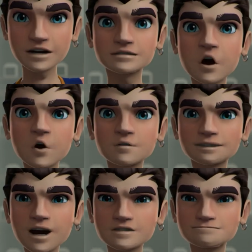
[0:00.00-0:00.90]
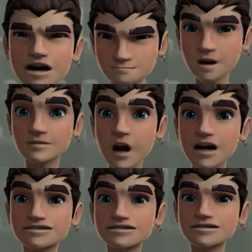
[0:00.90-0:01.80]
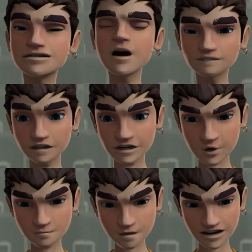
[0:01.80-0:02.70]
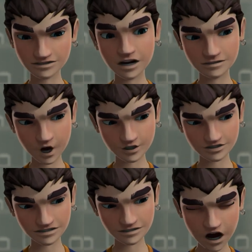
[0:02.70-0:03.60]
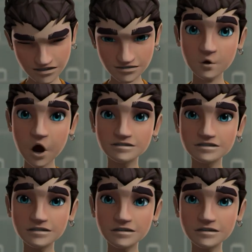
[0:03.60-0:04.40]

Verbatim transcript: And you've never made a mistake? If I could beat this curse, I would.